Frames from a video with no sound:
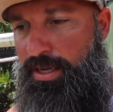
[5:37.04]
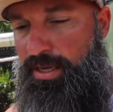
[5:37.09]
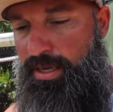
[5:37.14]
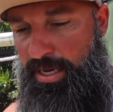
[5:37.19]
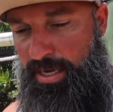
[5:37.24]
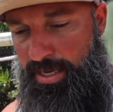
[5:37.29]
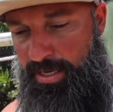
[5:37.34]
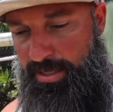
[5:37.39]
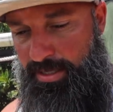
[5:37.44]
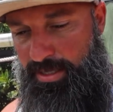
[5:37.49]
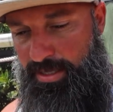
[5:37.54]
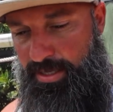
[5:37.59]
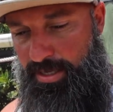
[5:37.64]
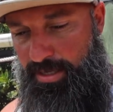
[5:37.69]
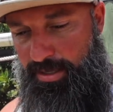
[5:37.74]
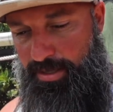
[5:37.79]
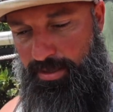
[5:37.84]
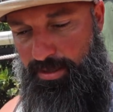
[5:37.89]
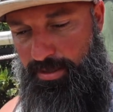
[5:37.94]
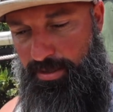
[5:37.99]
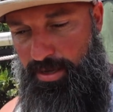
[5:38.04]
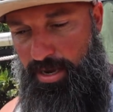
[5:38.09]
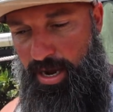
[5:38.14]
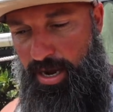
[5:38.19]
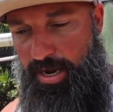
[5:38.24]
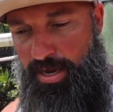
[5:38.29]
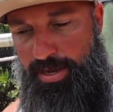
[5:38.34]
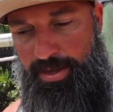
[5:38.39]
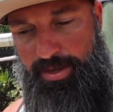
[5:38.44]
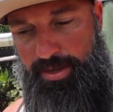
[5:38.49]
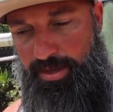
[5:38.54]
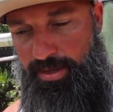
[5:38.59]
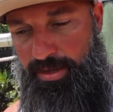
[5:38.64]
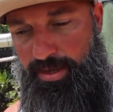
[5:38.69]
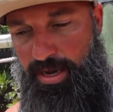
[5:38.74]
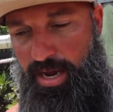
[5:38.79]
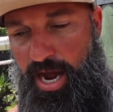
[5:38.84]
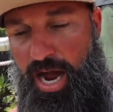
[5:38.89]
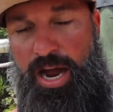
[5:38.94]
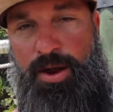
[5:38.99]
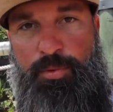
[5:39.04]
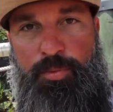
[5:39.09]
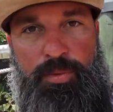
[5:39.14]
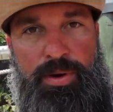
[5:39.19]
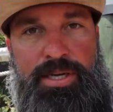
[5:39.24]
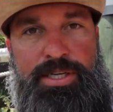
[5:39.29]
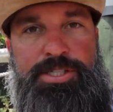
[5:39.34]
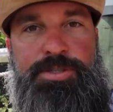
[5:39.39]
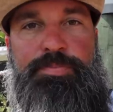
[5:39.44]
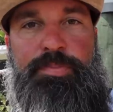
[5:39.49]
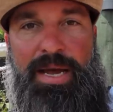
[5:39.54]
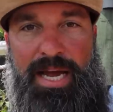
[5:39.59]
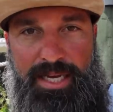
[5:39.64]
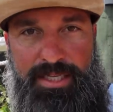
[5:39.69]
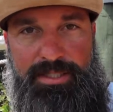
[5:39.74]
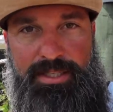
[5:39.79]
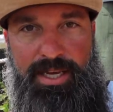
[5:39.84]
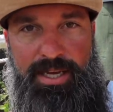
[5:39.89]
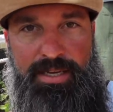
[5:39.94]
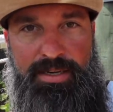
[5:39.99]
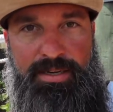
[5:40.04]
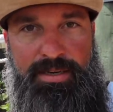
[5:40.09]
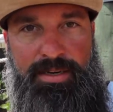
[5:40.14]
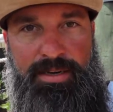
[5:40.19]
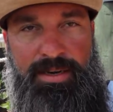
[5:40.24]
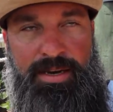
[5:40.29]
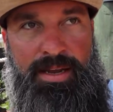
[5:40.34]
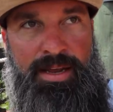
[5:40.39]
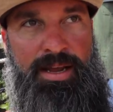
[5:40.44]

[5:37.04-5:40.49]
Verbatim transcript: And I wish back then